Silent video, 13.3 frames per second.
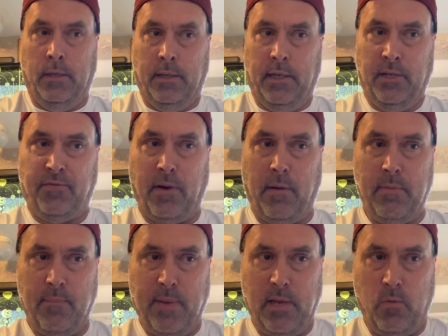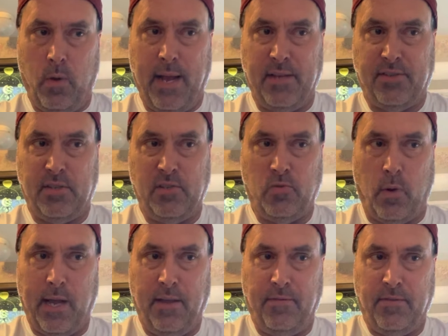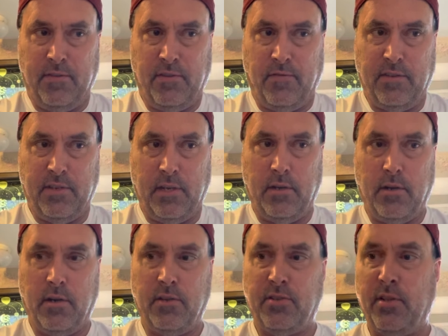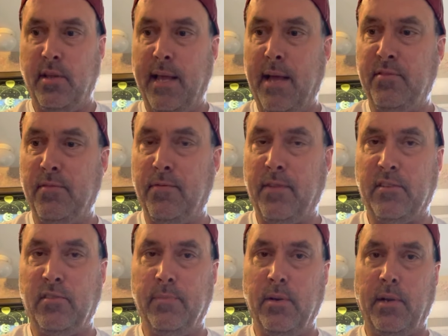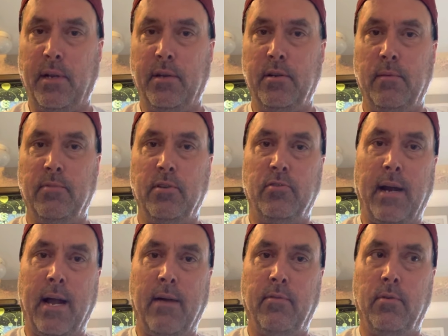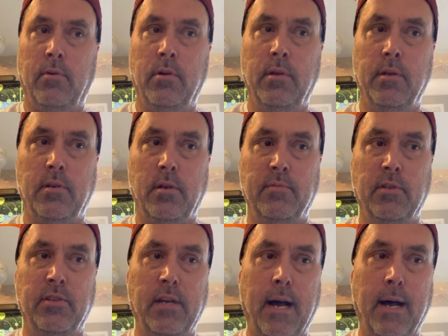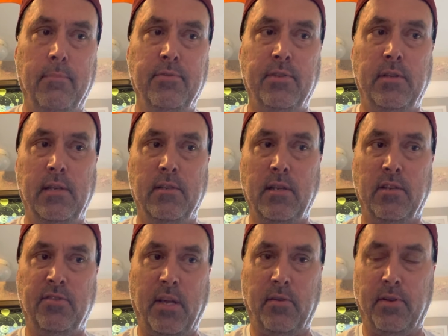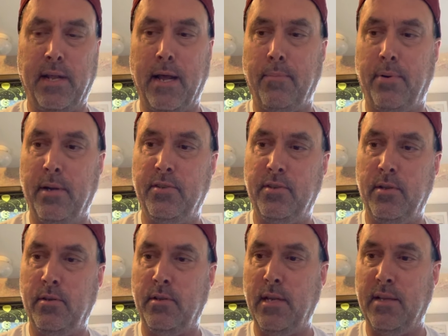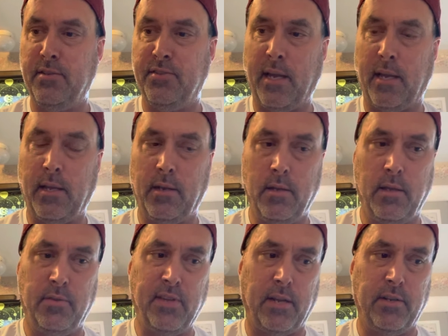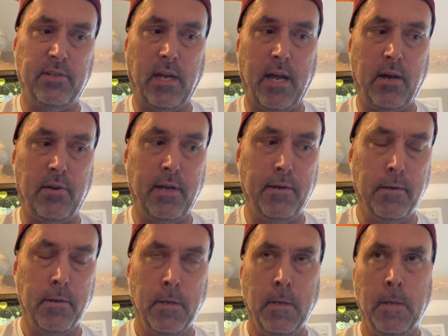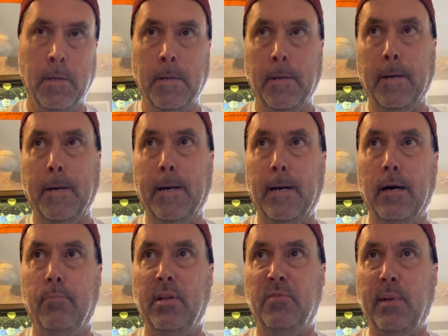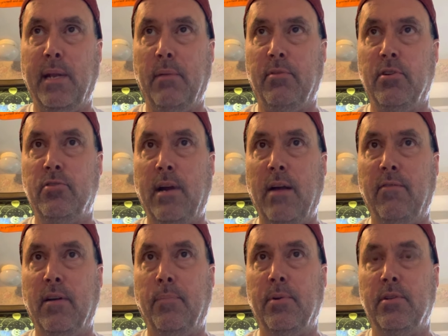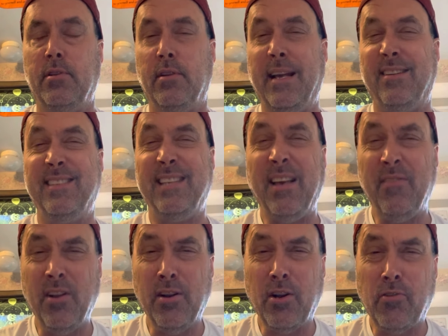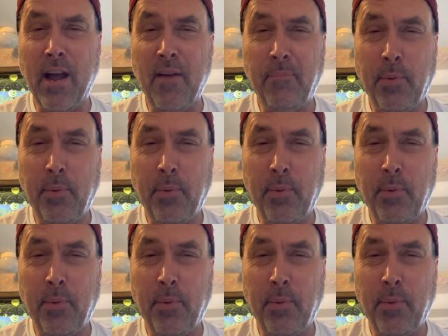He's from the Midwest. His wife is a visiting nurse, so they have some flexibility in terms of travel, in terms of jobs. He's going to settle down pretty soon because he has a second child here. But he's been able to travel up until now. 700 craft